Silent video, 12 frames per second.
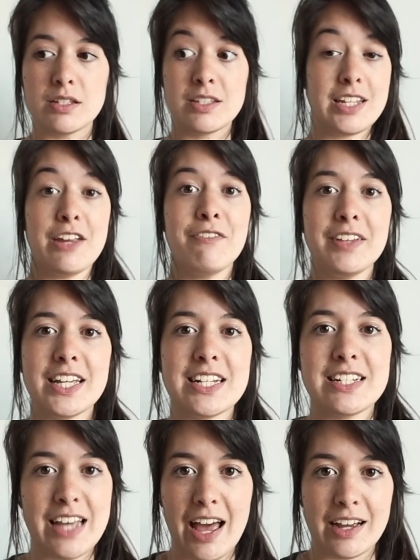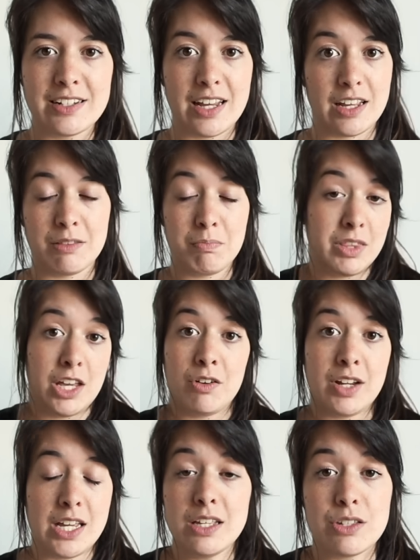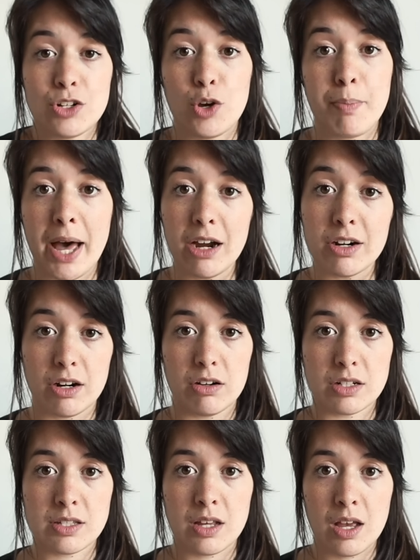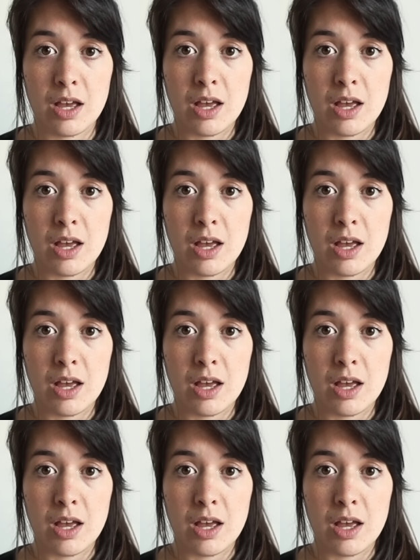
safely intact and there is no paradox.